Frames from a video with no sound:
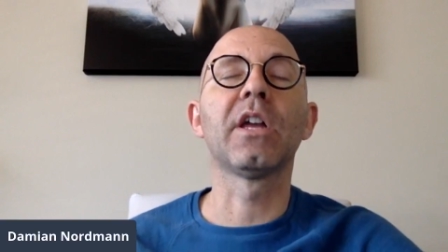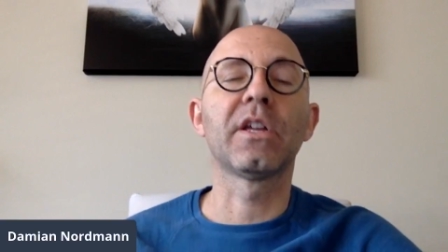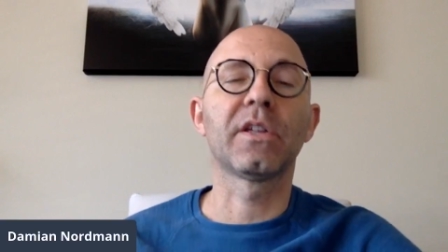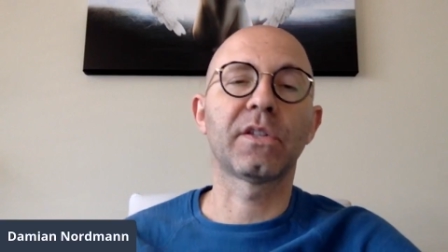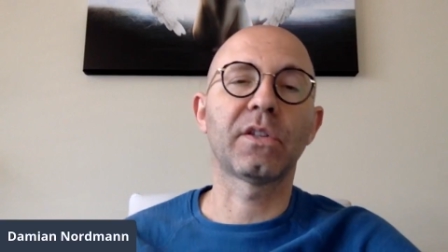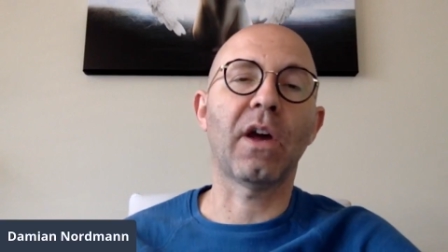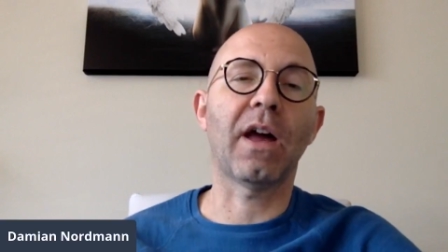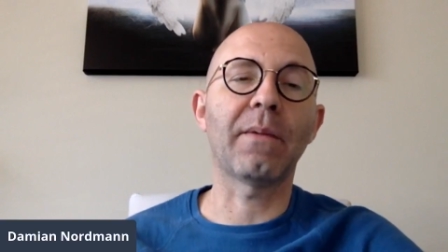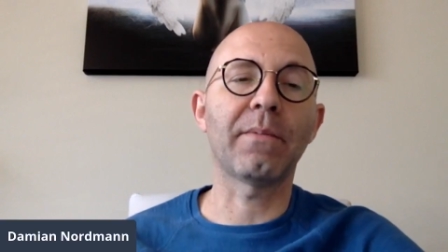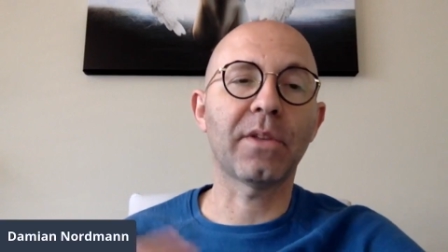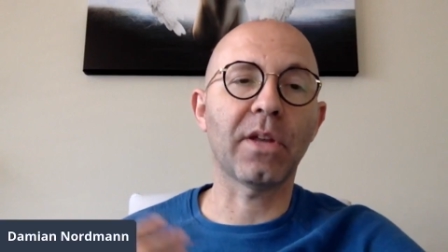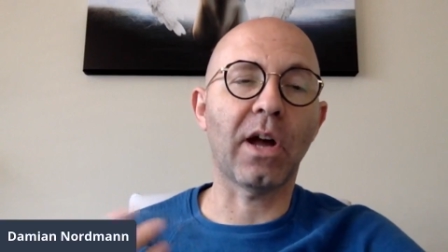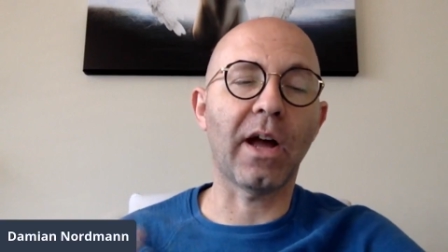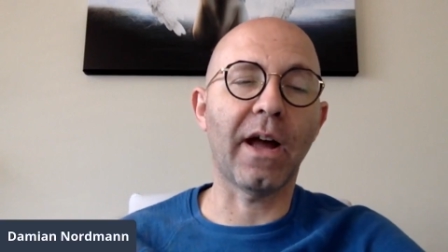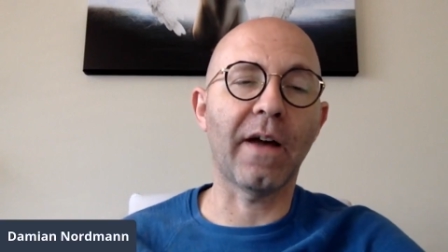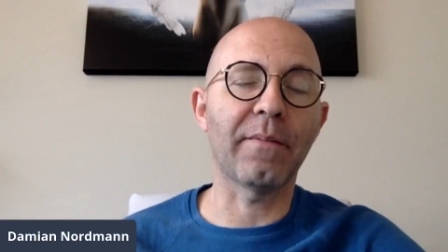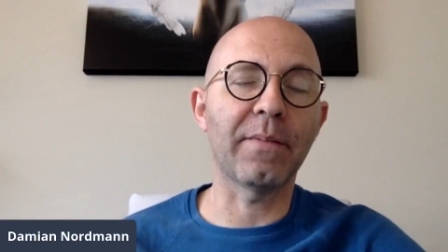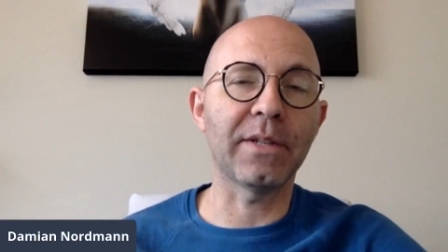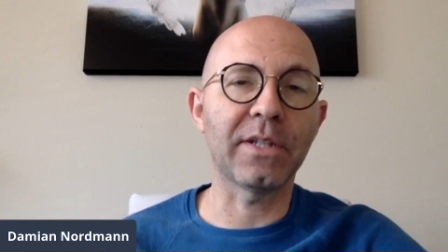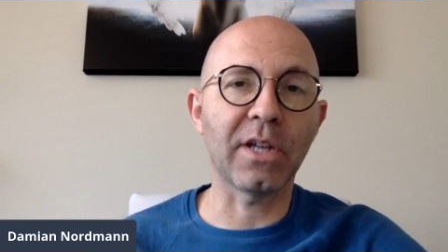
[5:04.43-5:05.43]
So
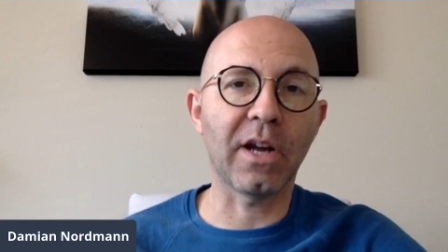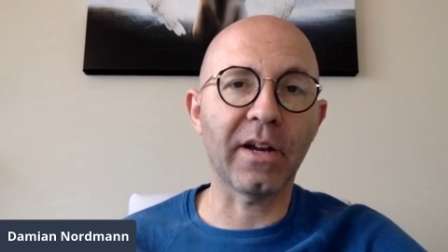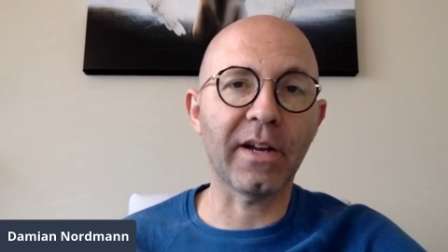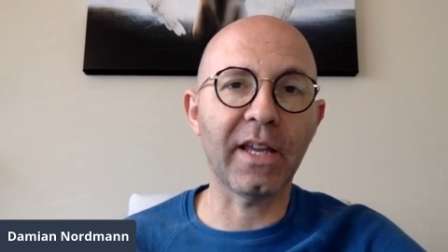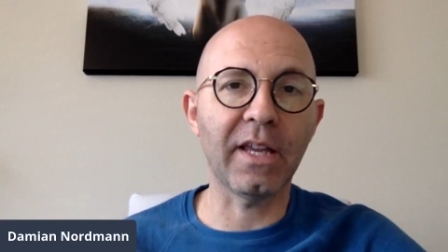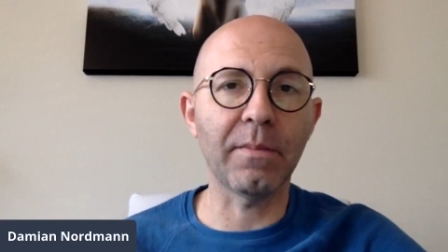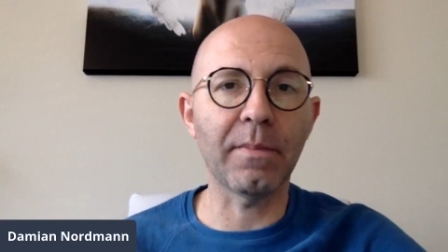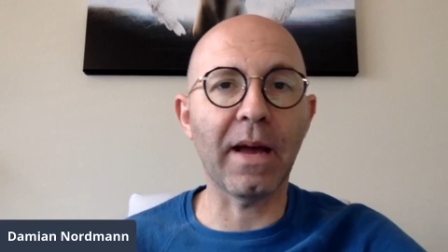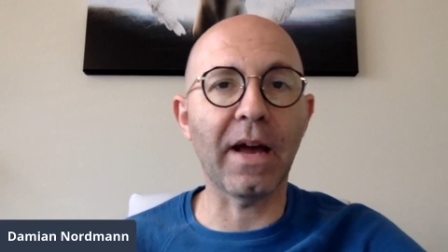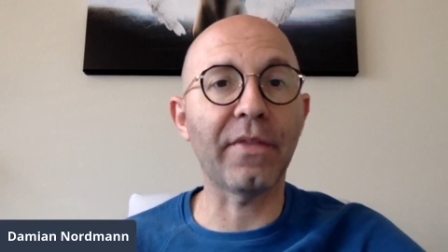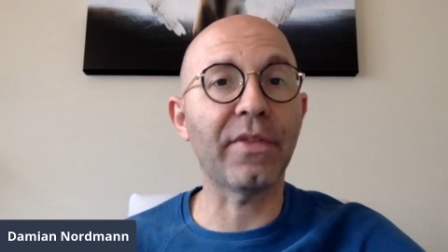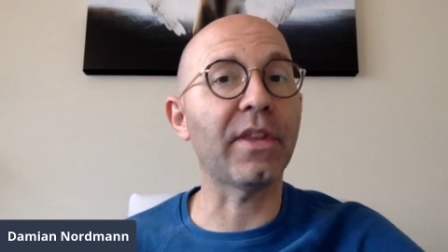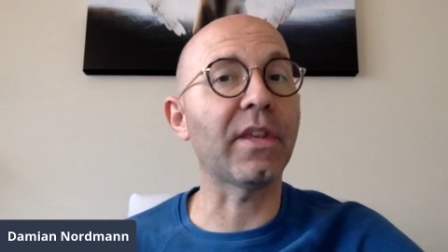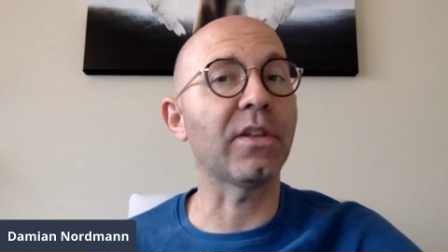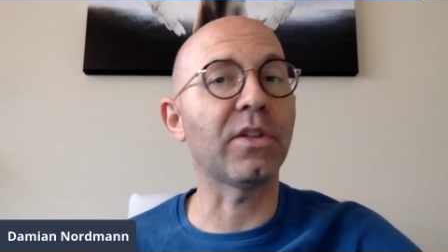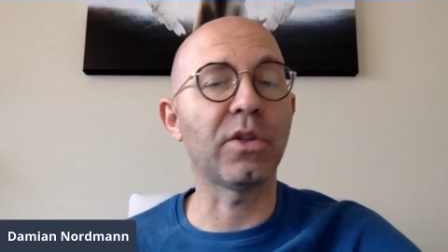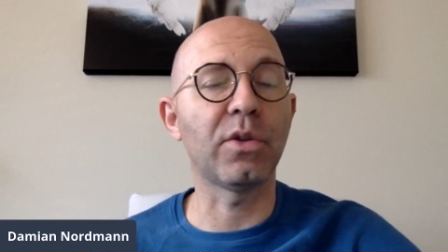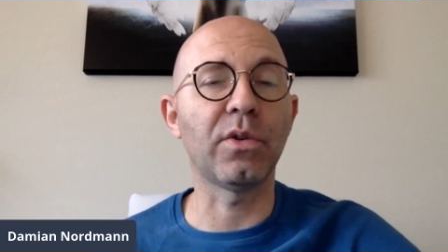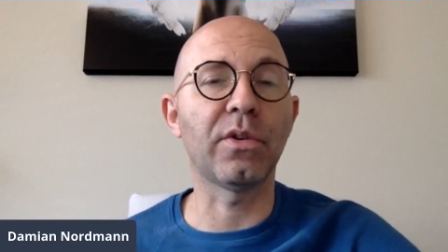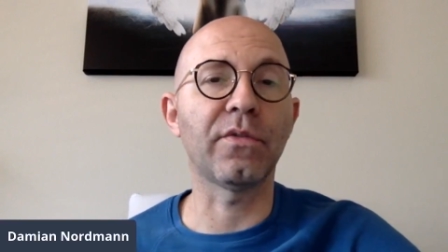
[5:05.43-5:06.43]
I've been talking about the
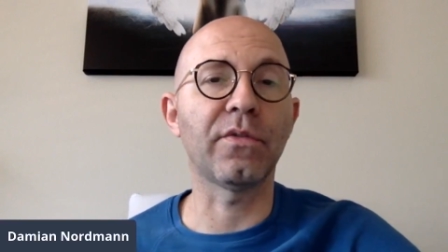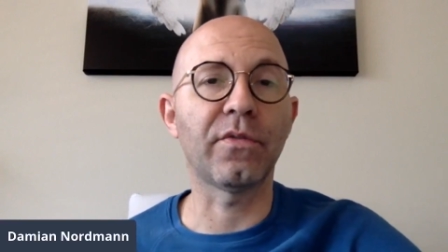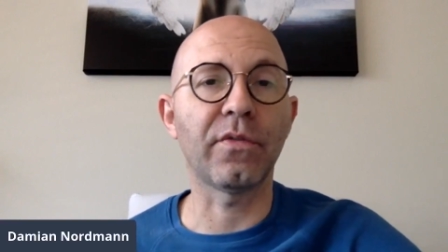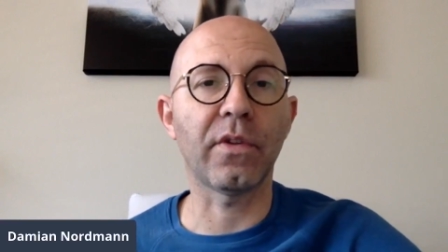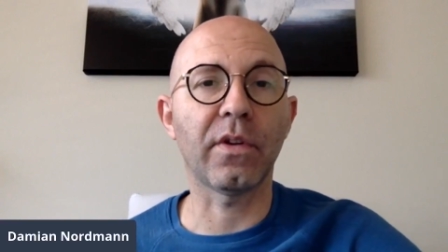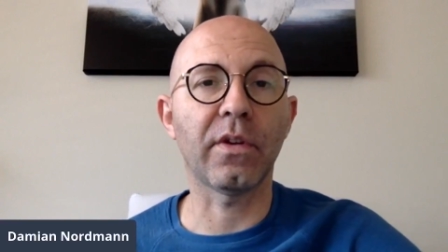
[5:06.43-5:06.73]
intuitive